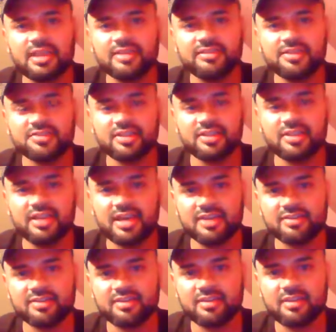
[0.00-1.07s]

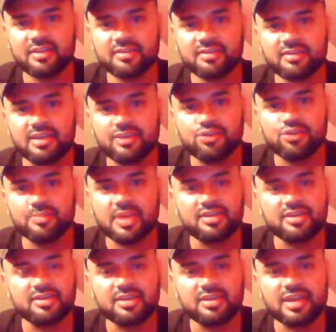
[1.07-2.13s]
disconnect that
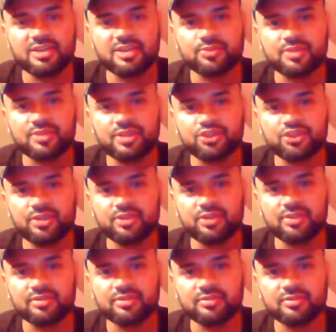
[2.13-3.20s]
humanity has with each
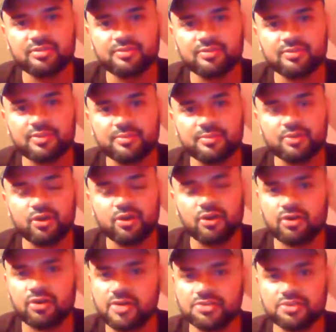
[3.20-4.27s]
other from all
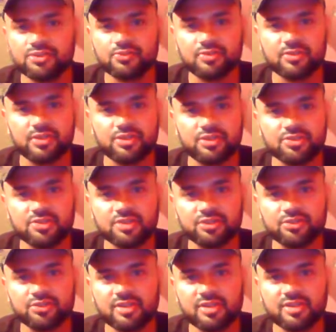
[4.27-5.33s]
races, religions, and
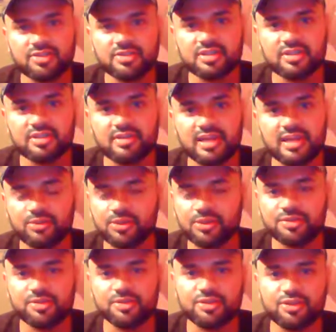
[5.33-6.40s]
creeds. I look
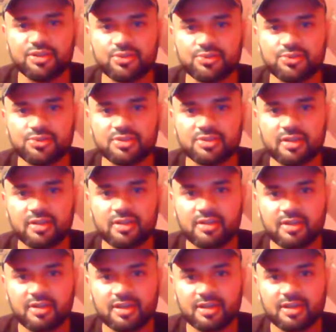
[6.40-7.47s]
at the news.
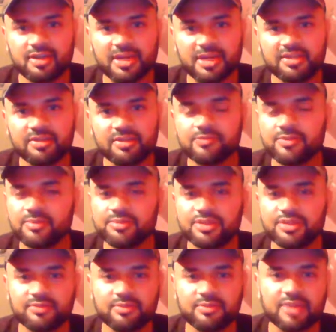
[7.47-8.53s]
I come from
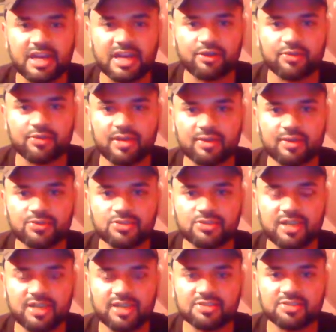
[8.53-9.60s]
different backgrounds,
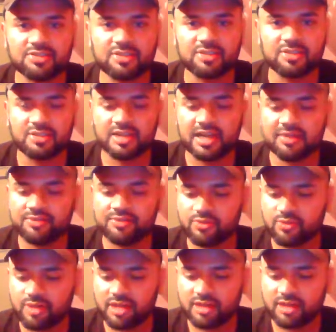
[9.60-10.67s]
and I see
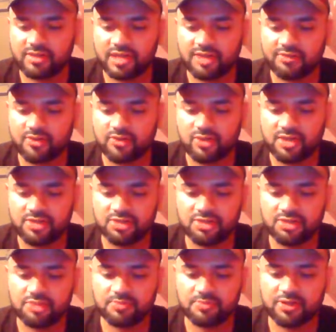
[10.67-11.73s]
everywhere everyone is
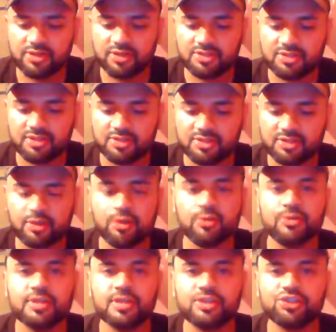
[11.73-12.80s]
experiencing their
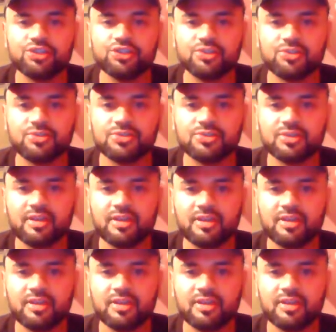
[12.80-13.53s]
own issues.